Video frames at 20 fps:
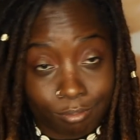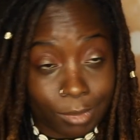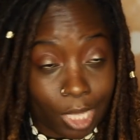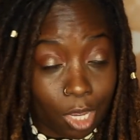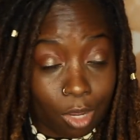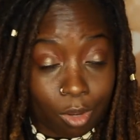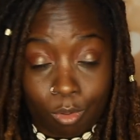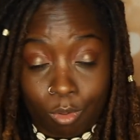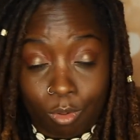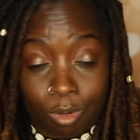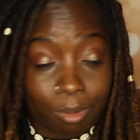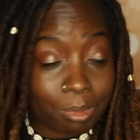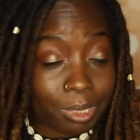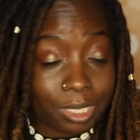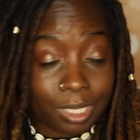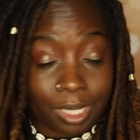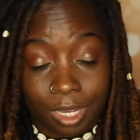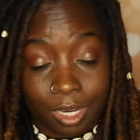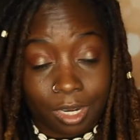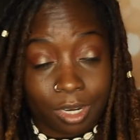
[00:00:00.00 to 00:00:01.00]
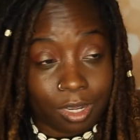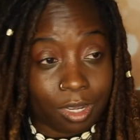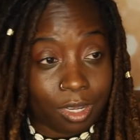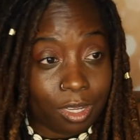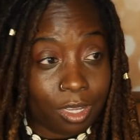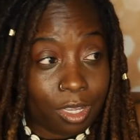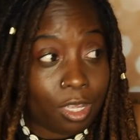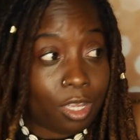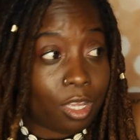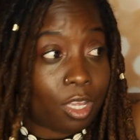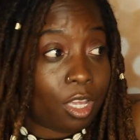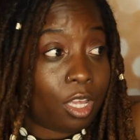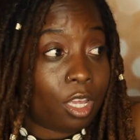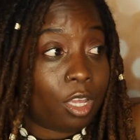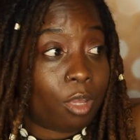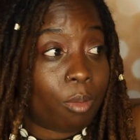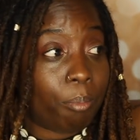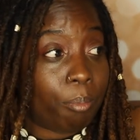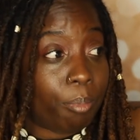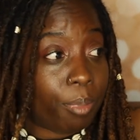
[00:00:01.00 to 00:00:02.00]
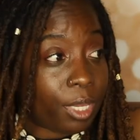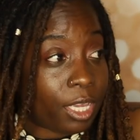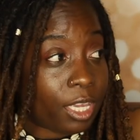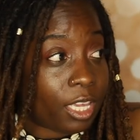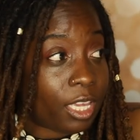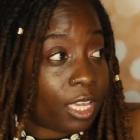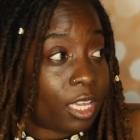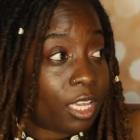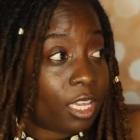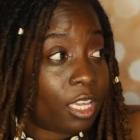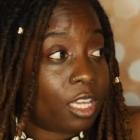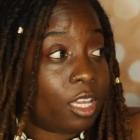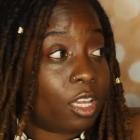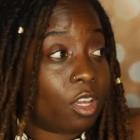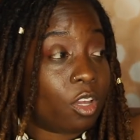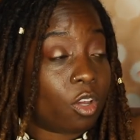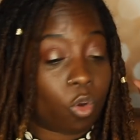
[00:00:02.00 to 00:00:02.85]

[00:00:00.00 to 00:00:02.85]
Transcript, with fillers: hakuna matata. Be